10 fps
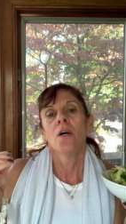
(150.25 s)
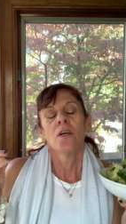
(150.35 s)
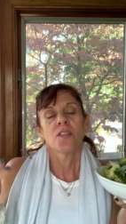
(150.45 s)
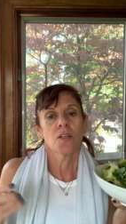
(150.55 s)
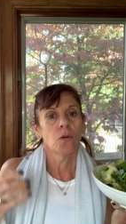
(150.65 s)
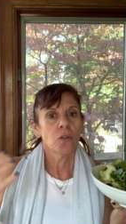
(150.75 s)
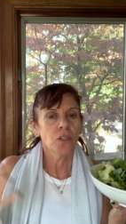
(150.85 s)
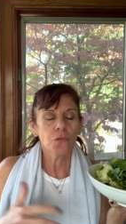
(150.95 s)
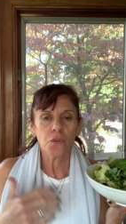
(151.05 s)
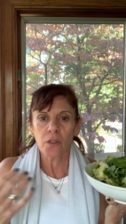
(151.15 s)
So
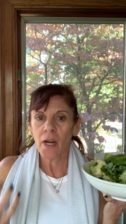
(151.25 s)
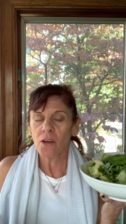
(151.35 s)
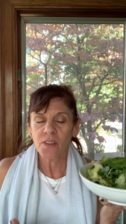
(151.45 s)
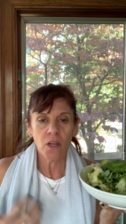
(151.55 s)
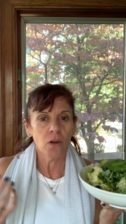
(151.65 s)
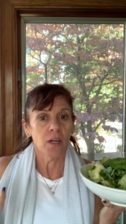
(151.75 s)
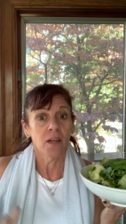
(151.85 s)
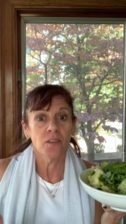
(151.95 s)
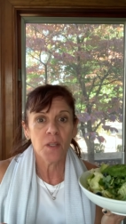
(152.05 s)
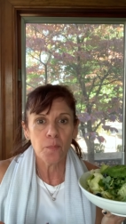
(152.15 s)
good for healthy heart,
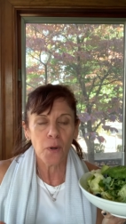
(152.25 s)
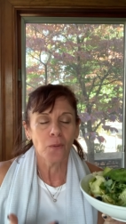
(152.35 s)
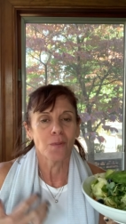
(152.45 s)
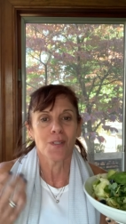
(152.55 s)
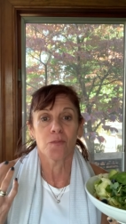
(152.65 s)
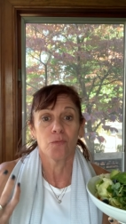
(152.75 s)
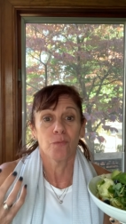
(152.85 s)
healthy bones.